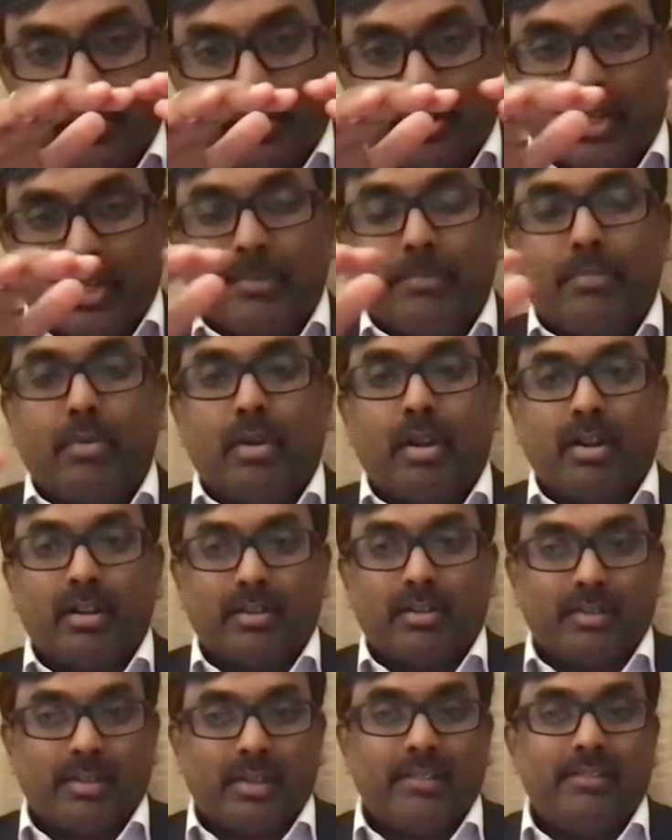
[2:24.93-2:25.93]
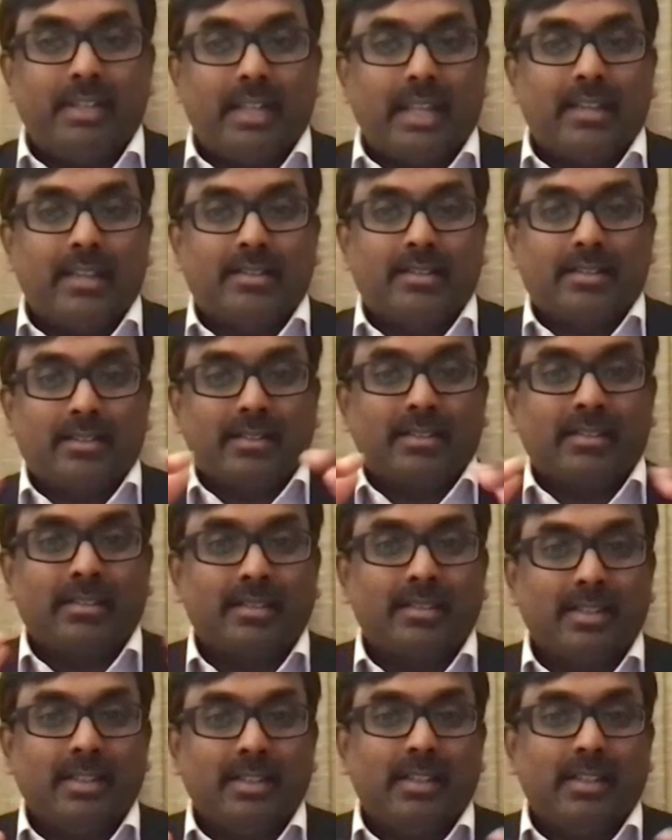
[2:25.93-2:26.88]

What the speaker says: you get broader level access,